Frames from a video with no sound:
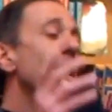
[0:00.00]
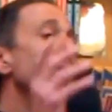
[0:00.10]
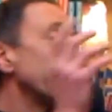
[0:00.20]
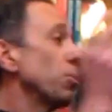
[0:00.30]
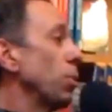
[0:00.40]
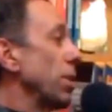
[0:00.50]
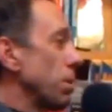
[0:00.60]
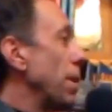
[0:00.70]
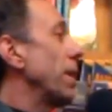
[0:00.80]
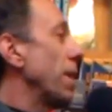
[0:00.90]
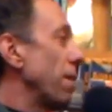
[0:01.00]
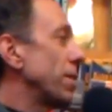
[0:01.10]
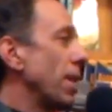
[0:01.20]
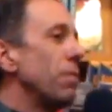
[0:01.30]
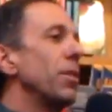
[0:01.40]
This is we talked about
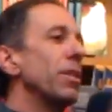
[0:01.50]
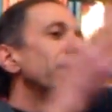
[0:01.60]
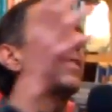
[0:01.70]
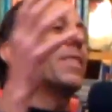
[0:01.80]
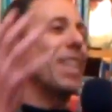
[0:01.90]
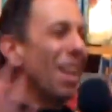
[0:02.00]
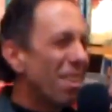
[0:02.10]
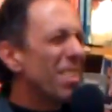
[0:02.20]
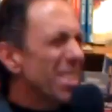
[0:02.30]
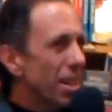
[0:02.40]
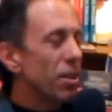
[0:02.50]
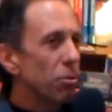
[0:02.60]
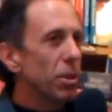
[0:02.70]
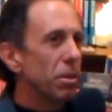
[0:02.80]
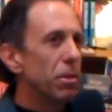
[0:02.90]
inherent safety. This is inherent
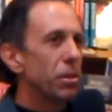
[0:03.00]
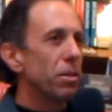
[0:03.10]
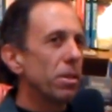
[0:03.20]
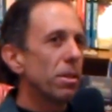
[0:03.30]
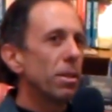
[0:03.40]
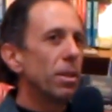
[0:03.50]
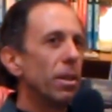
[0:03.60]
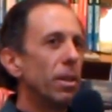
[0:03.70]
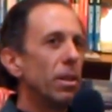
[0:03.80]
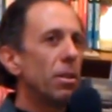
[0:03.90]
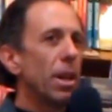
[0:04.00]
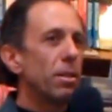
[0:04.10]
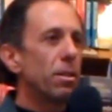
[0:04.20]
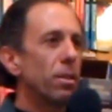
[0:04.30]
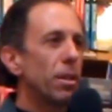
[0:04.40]
conflict of interest. You
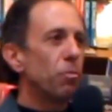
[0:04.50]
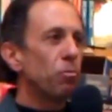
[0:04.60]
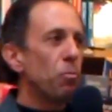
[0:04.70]
can't do it.